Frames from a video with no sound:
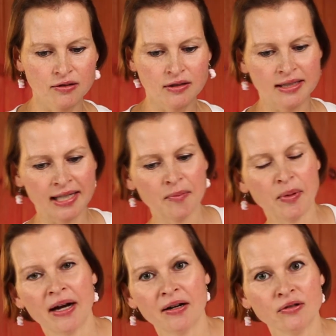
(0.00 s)
tip
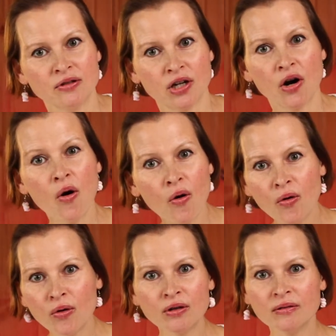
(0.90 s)
out the
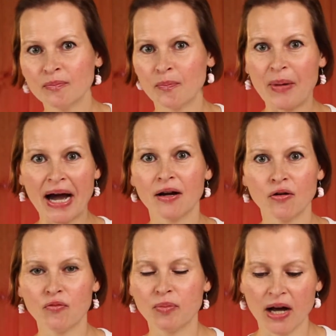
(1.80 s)
whole bag
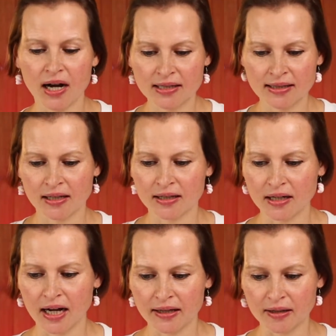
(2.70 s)
of blocks on
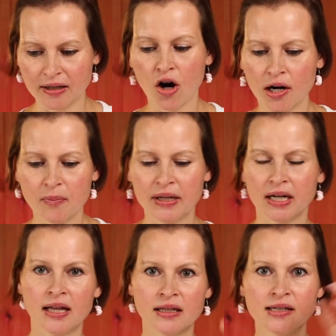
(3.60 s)
the carpet,
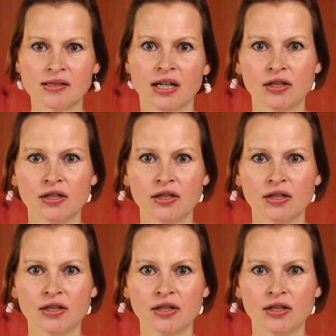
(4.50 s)
and they start